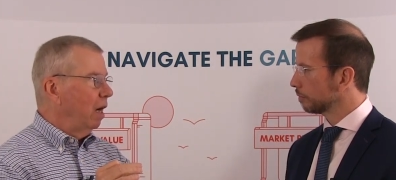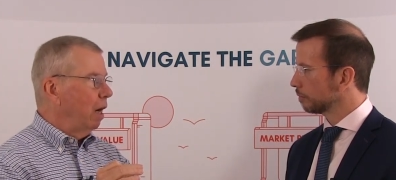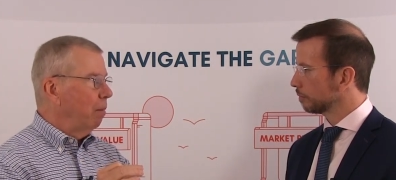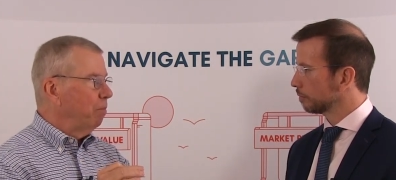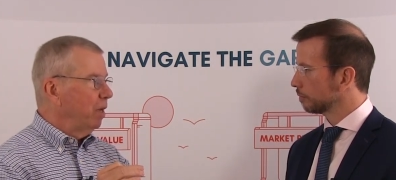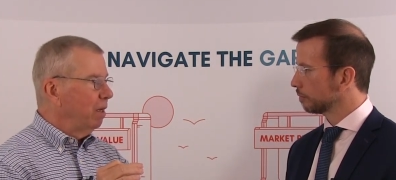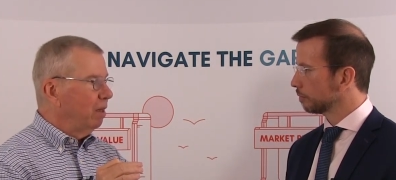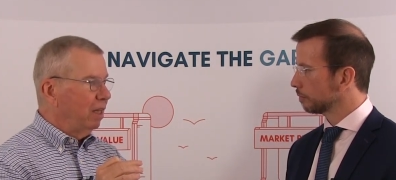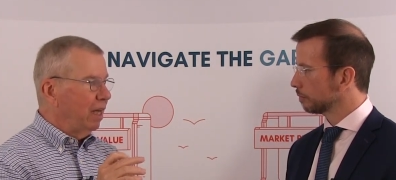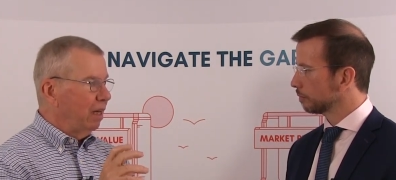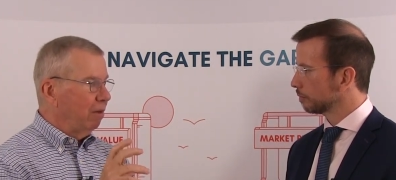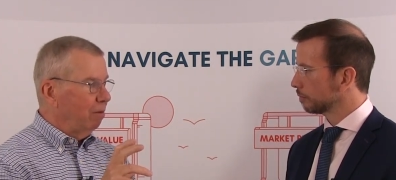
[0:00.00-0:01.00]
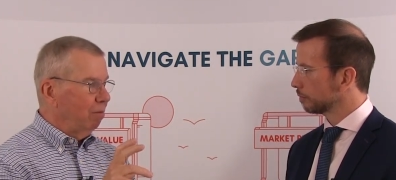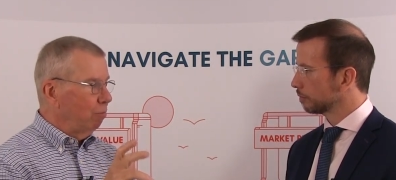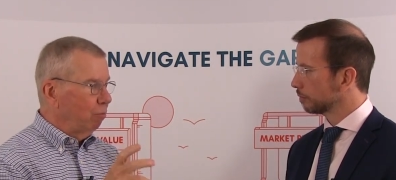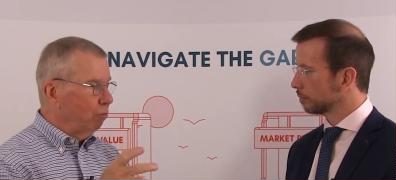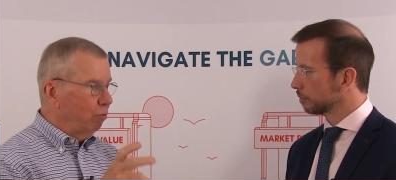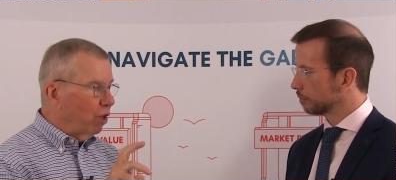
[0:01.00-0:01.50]
Speaker 1: that
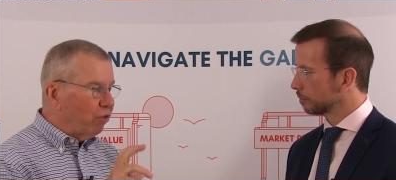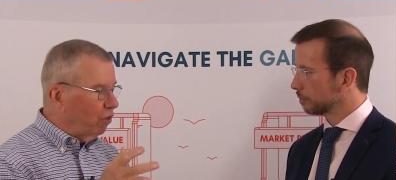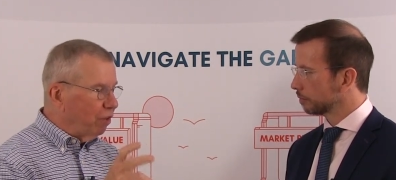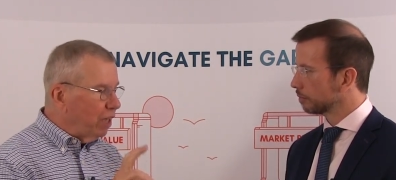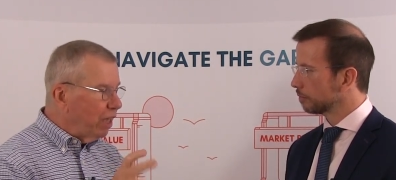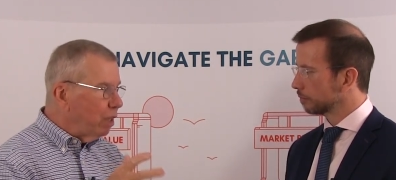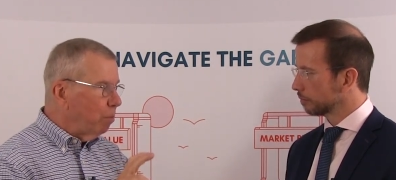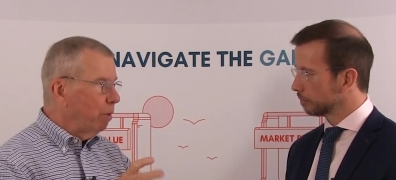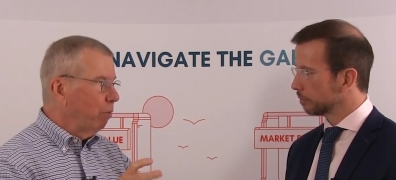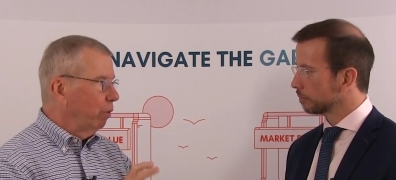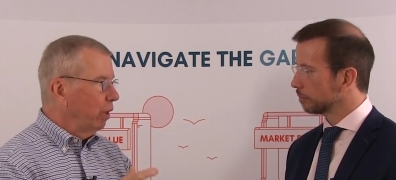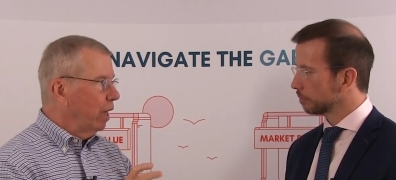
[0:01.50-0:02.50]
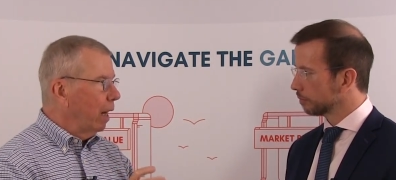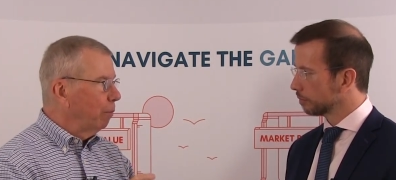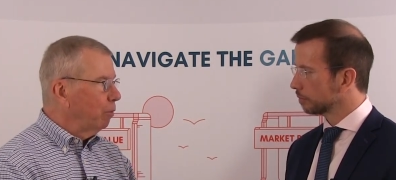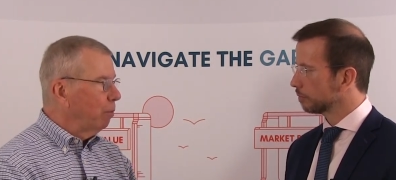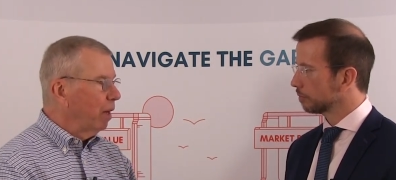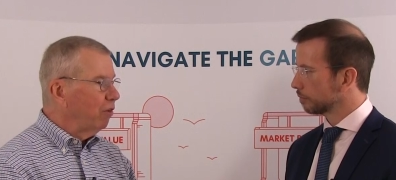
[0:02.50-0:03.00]
doesn't need to be
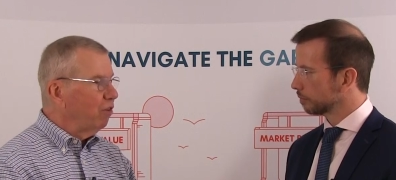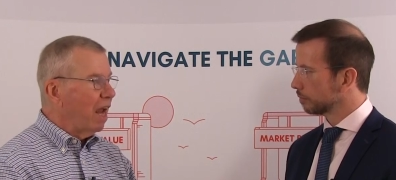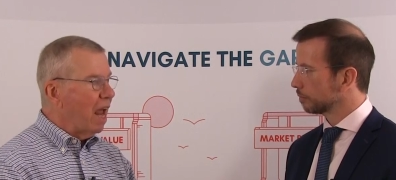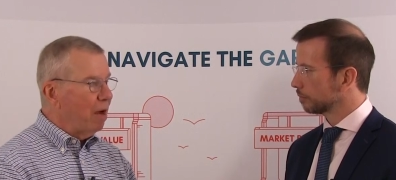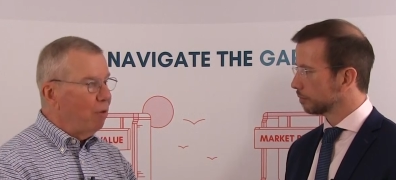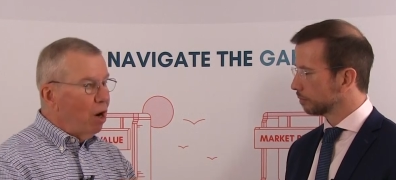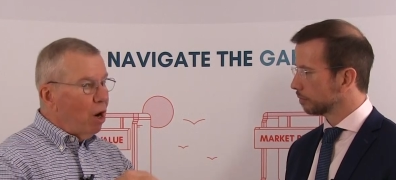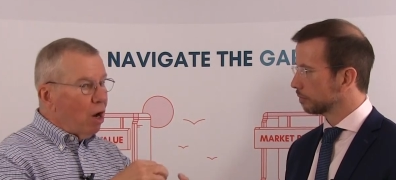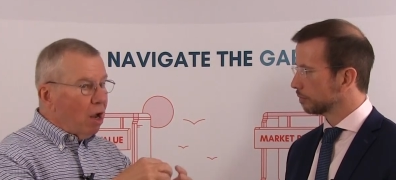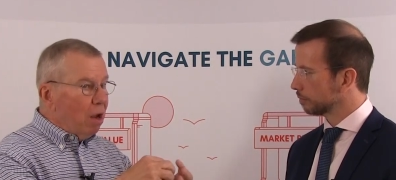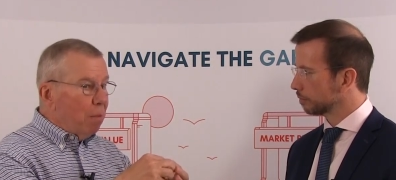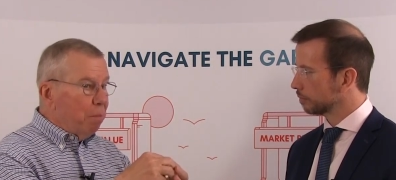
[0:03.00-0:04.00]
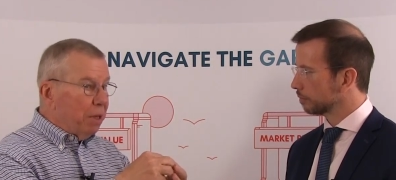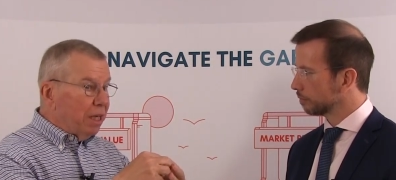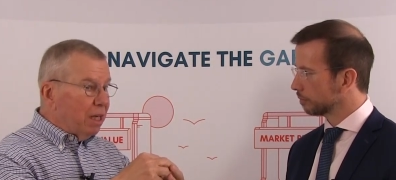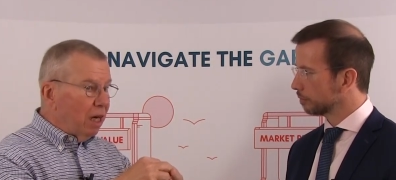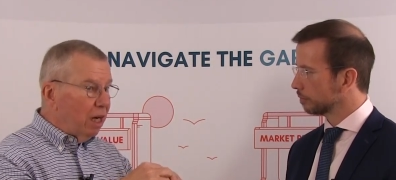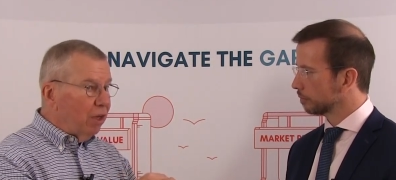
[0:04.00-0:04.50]
re-optimized, and
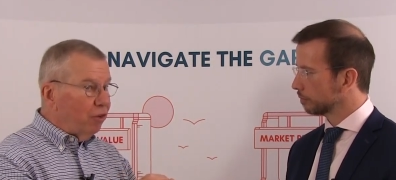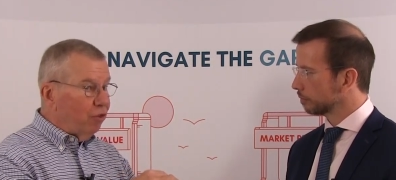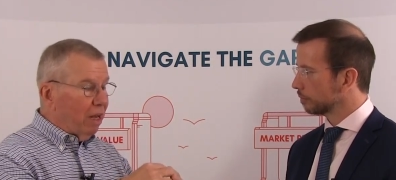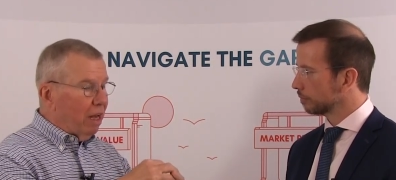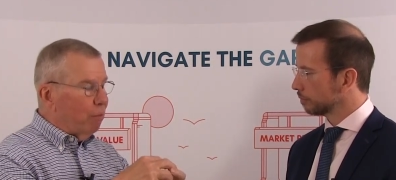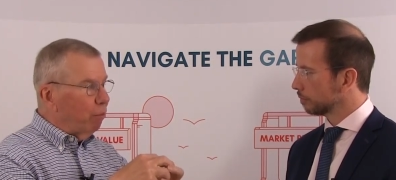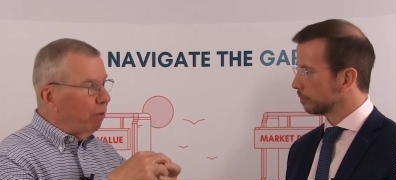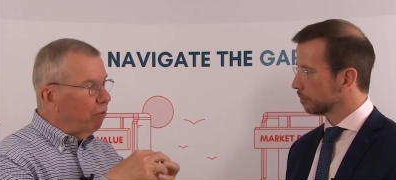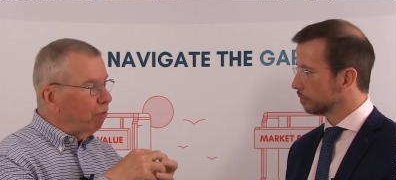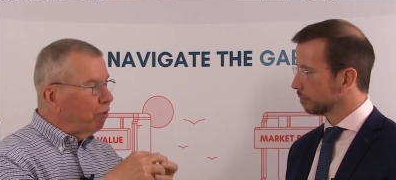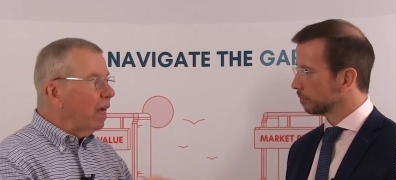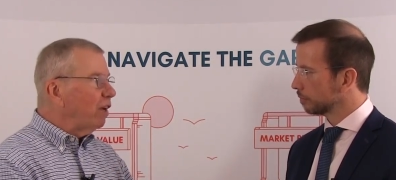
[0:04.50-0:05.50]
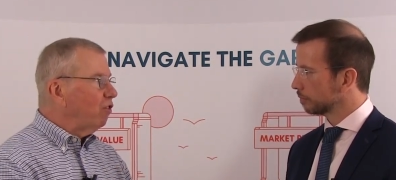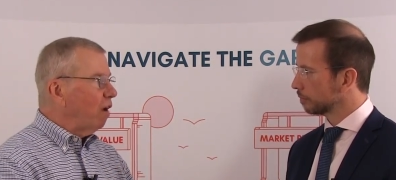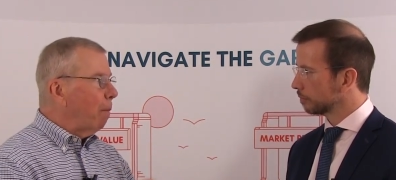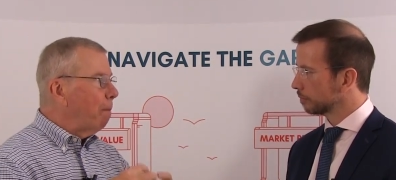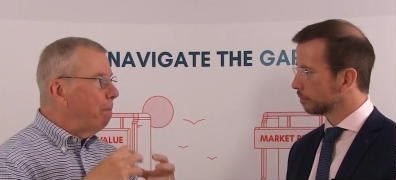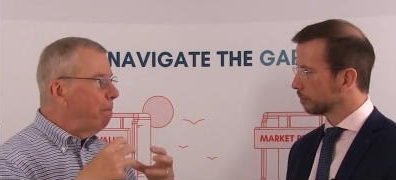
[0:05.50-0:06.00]
because it reflects
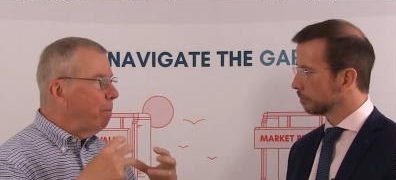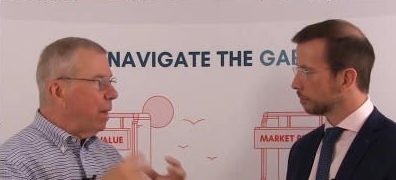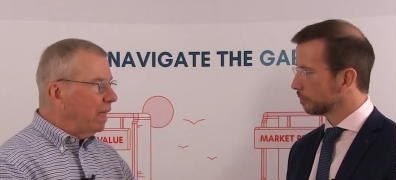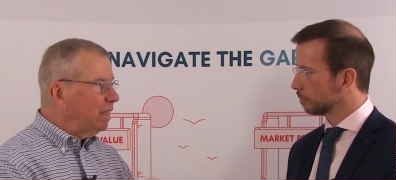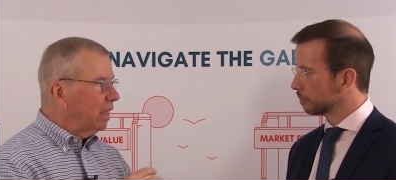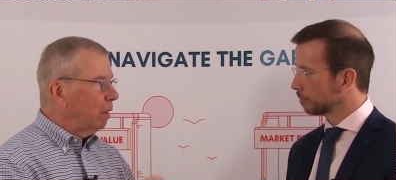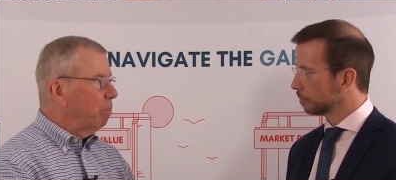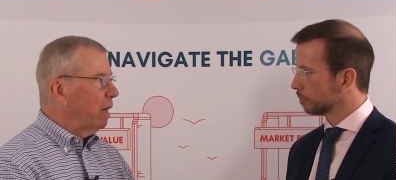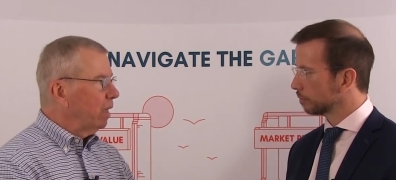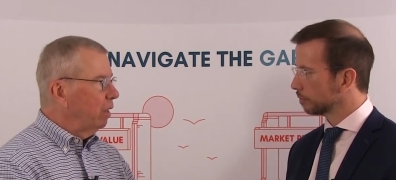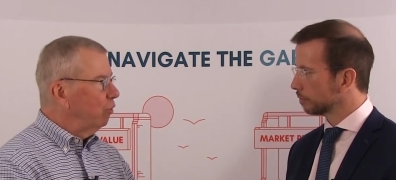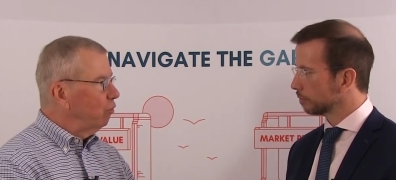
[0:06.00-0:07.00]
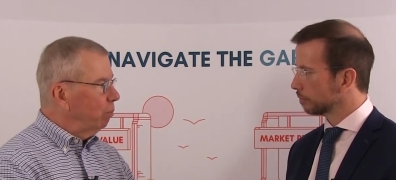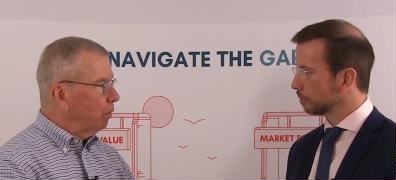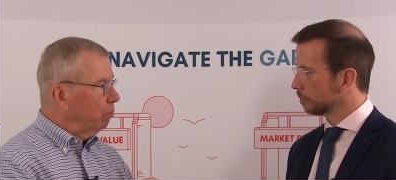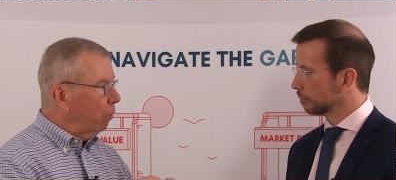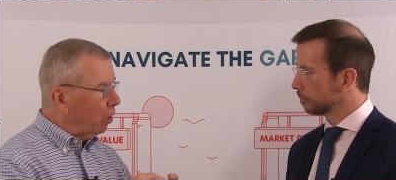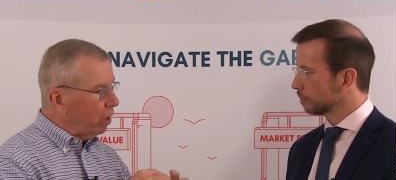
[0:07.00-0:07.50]
a basic mechanism
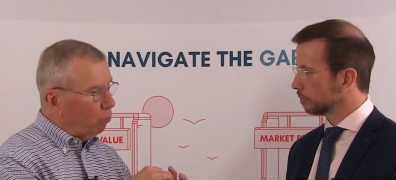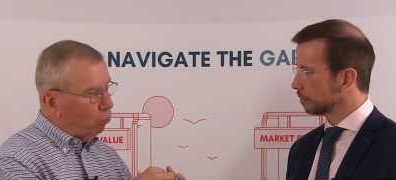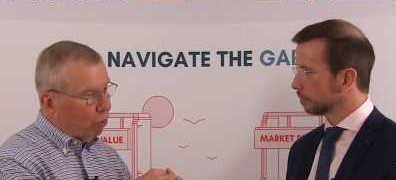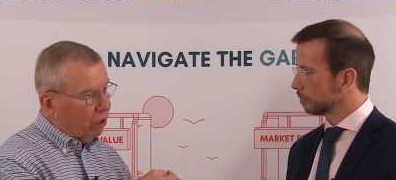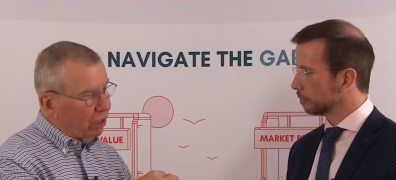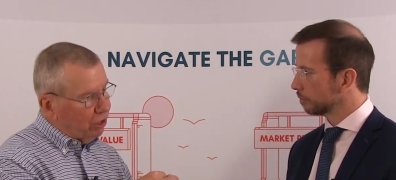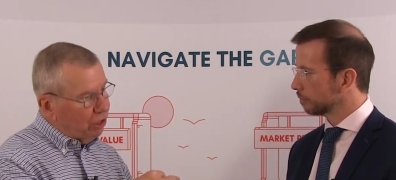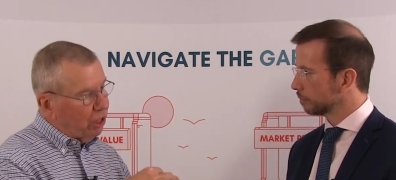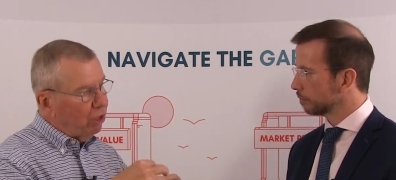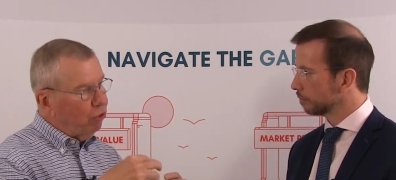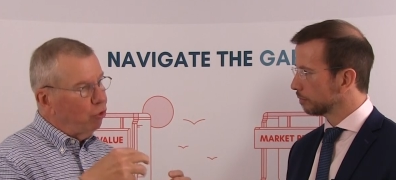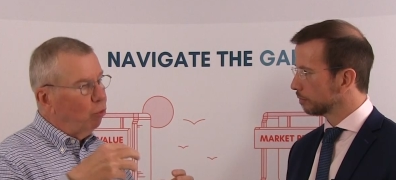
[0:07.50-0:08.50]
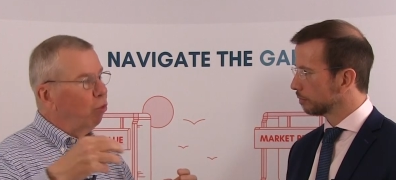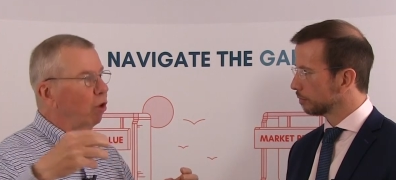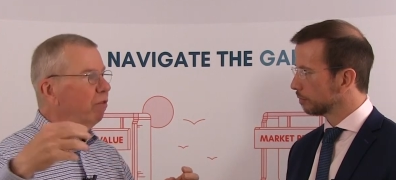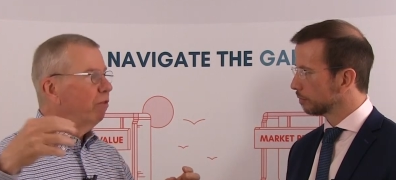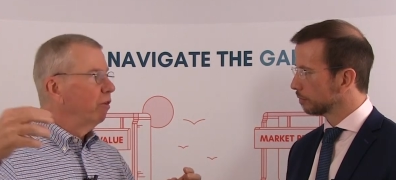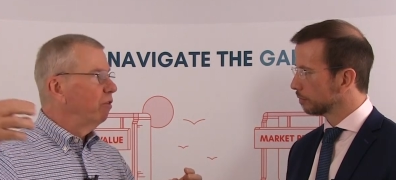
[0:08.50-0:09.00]
of the market, will continue to
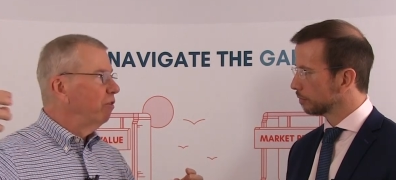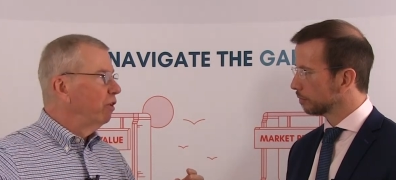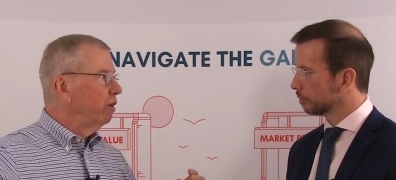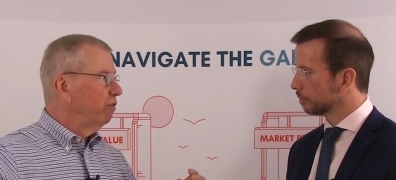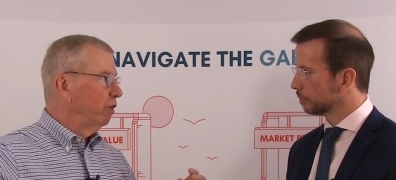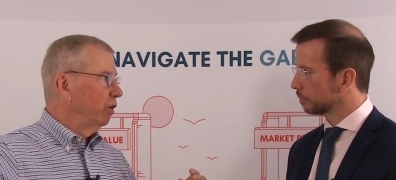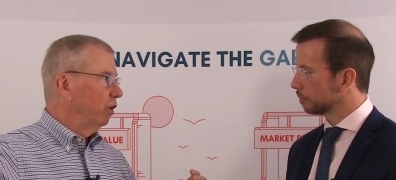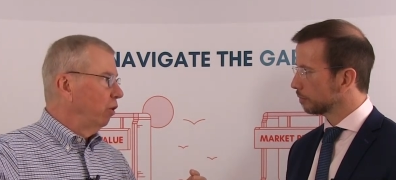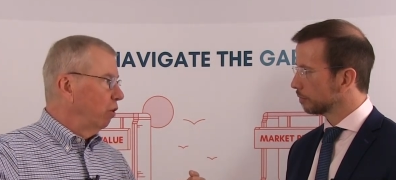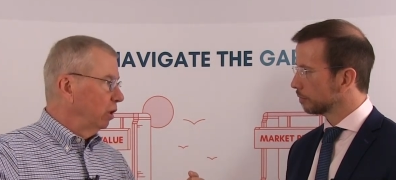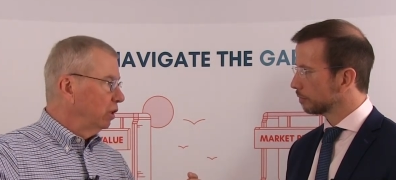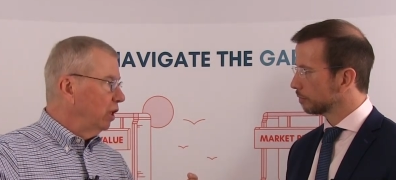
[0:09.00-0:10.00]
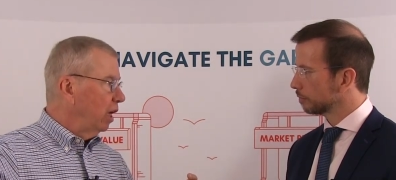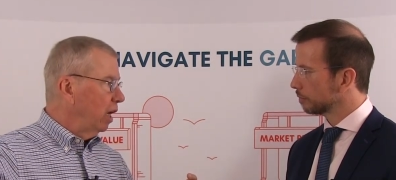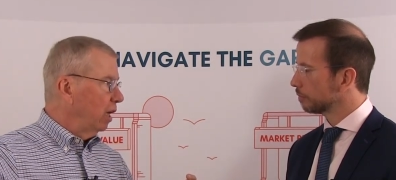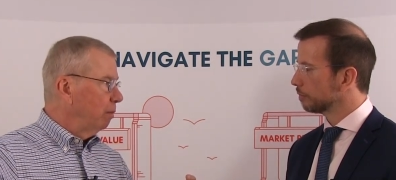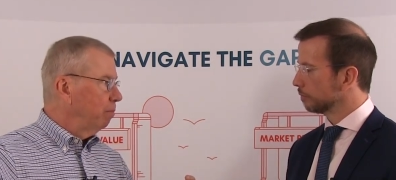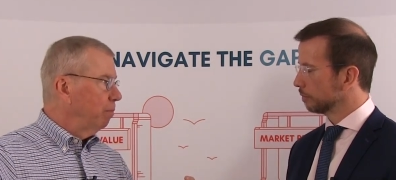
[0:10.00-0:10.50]
work for a very, very long time.